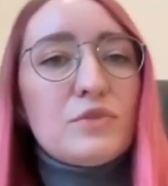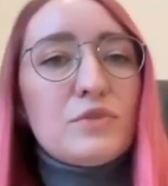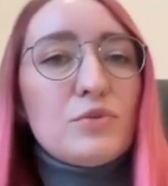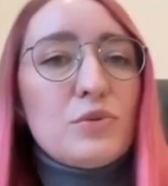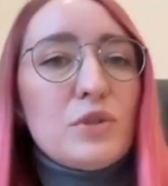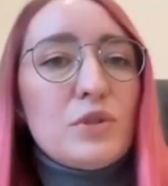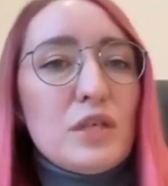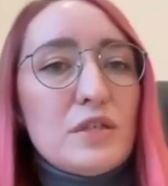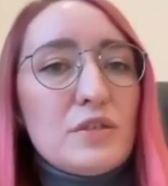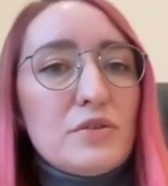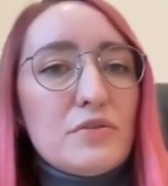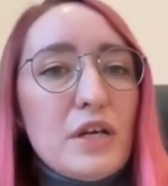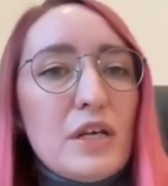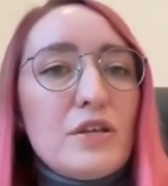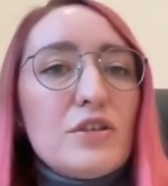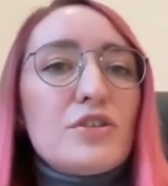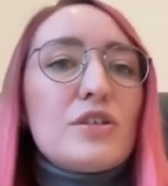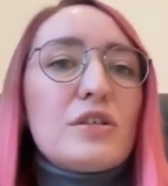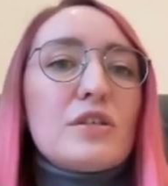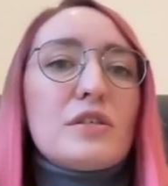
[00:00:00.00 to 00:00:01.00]
do the
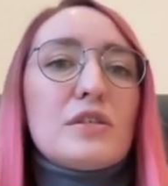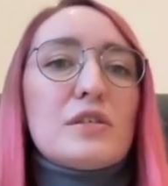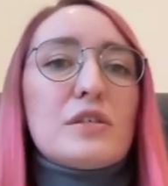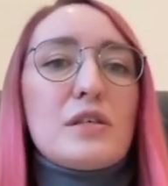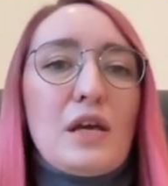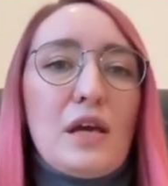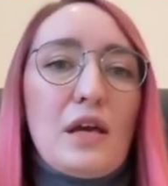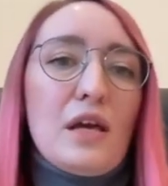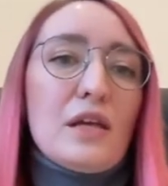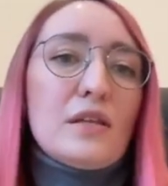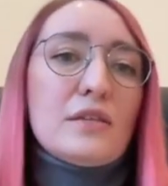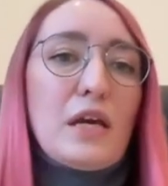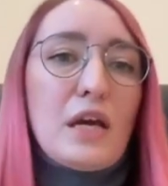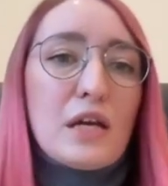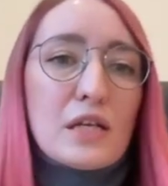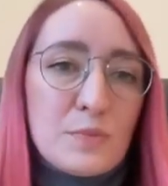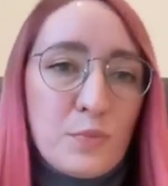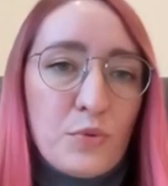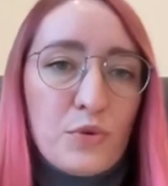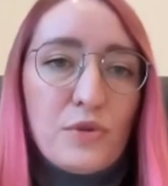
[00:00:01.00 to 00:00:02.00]
iterations and
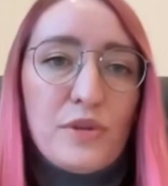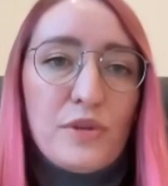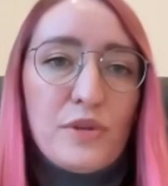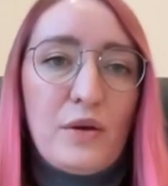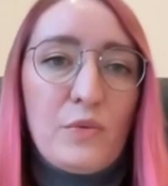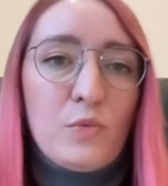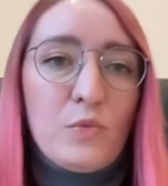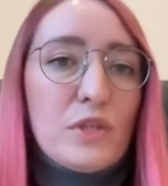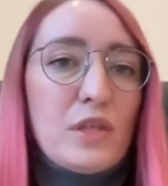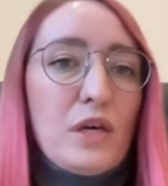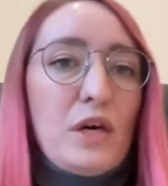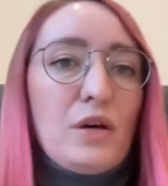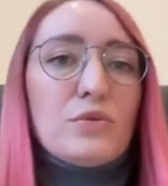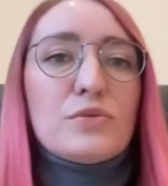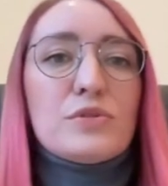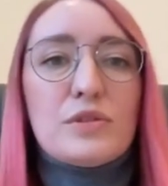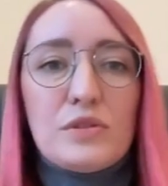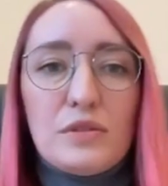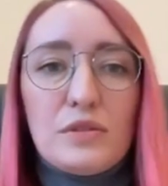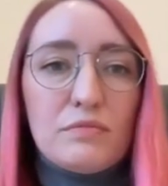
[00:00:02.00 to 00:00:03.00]
export them
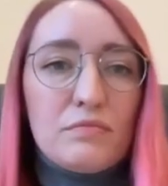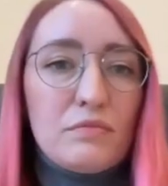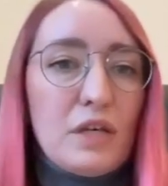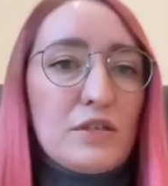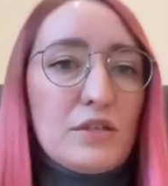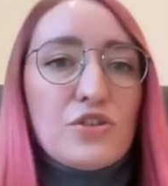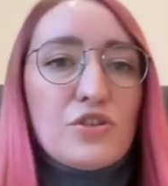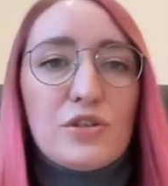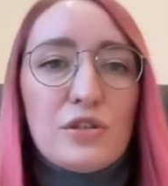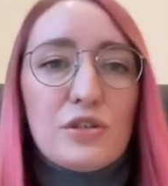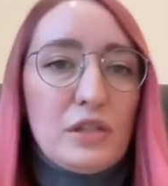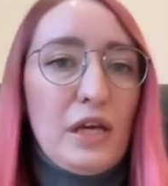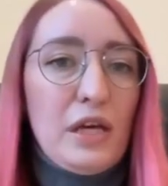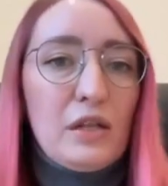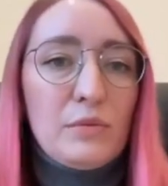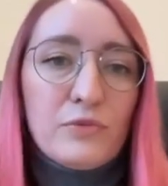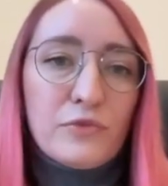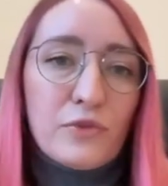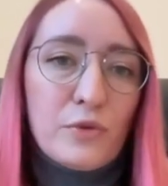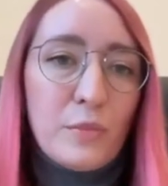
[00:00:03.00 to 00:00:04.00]
without additional
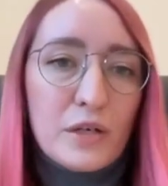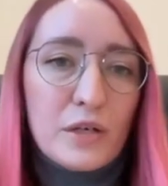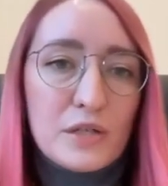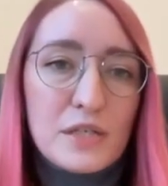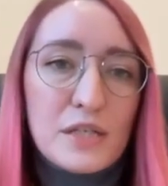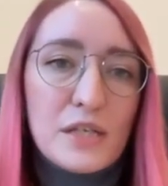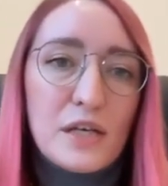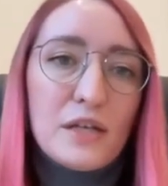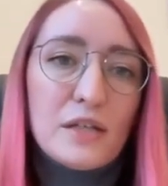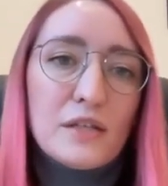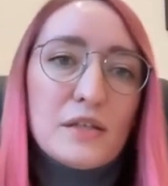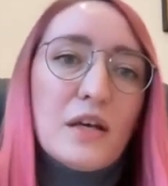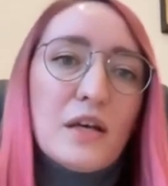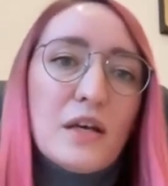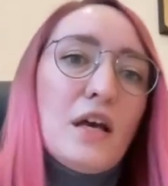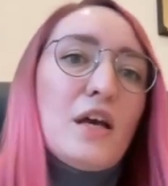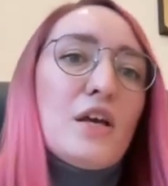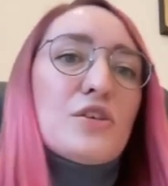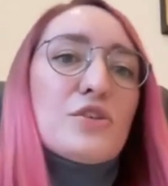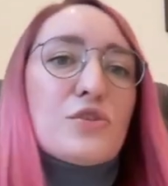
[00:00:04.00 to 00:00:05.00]
help from our side.
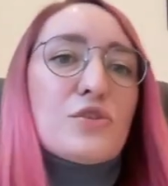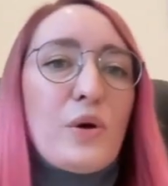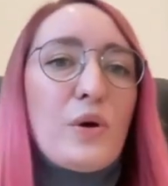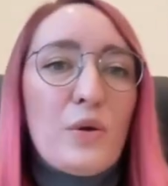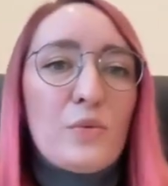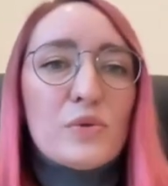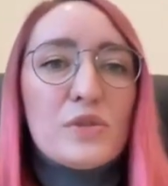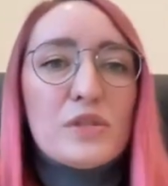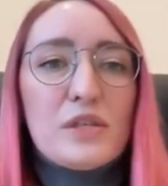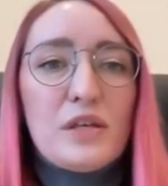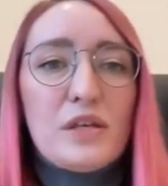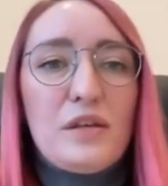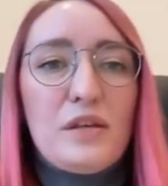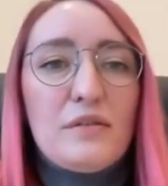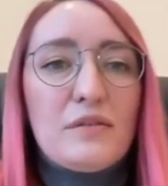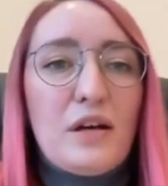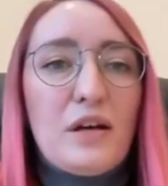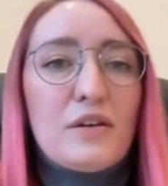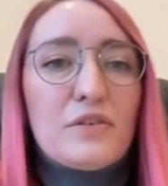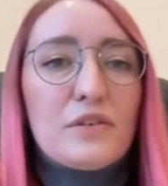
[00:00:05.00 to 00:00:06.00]
So I would
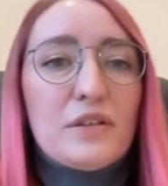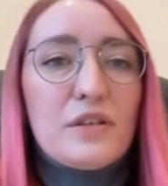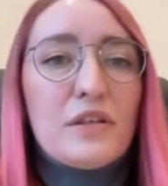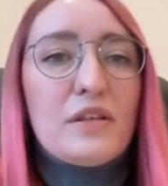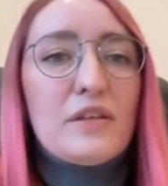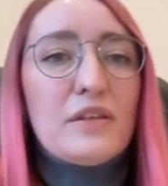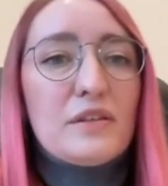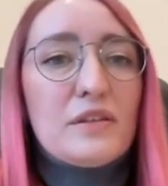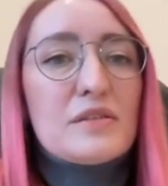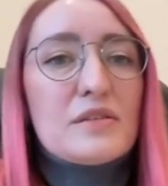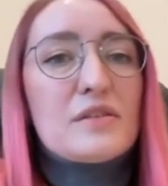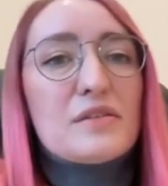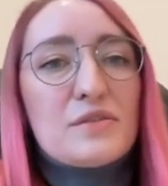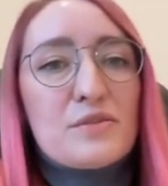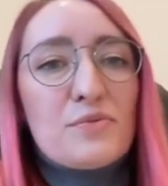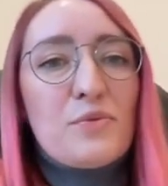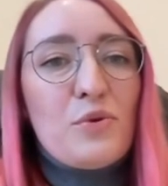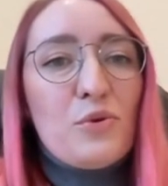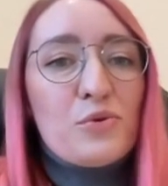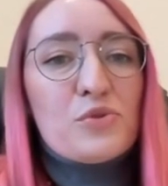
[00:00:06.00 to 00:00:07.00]
say currently this
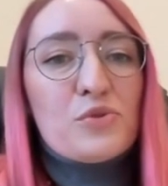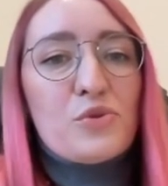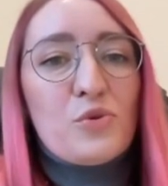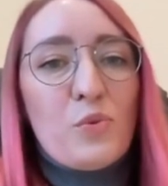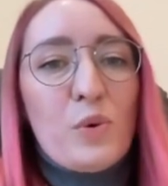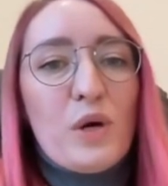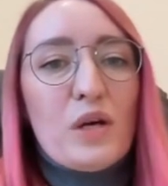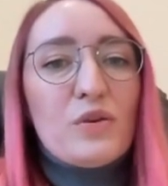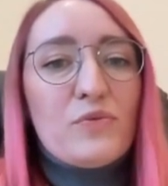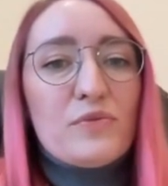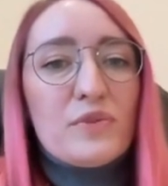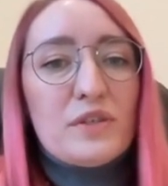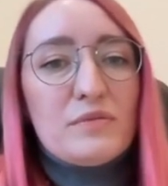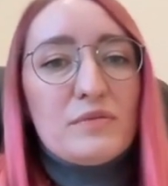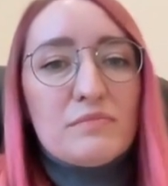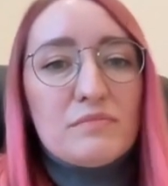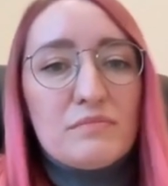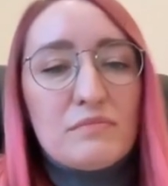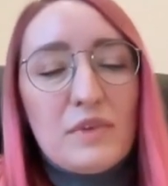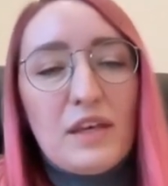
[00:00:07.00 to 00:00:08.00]
is also one of
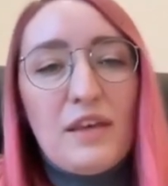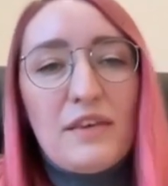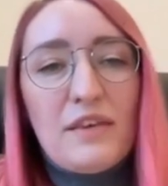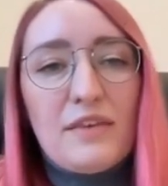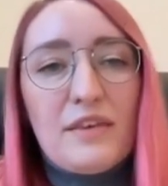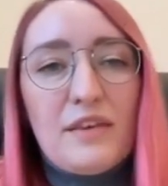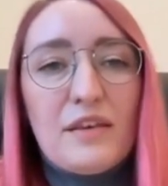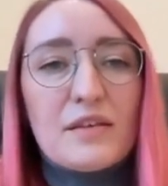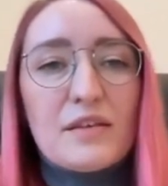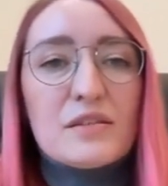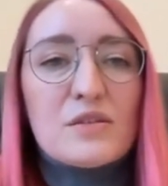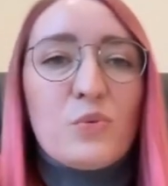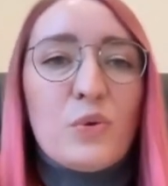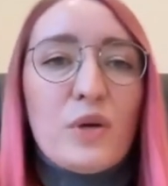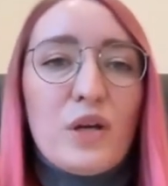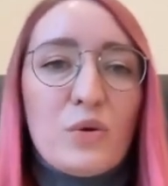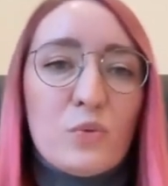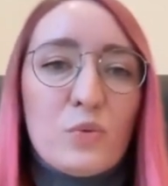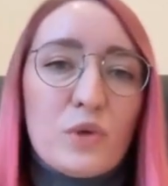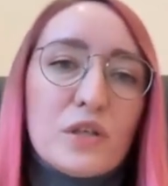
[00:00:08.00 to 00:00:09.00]
the key things
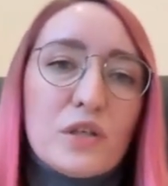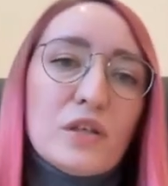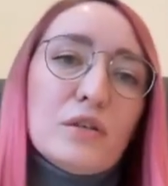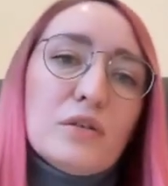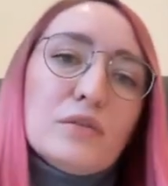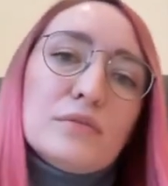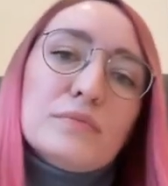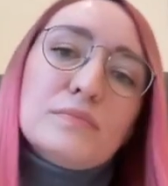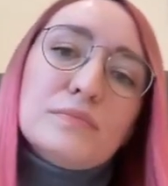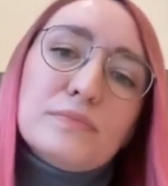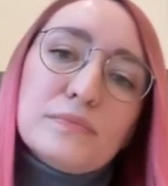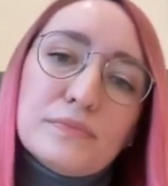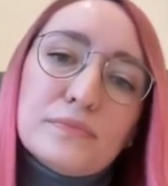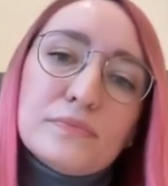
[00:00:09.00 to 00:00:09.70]
we are working on.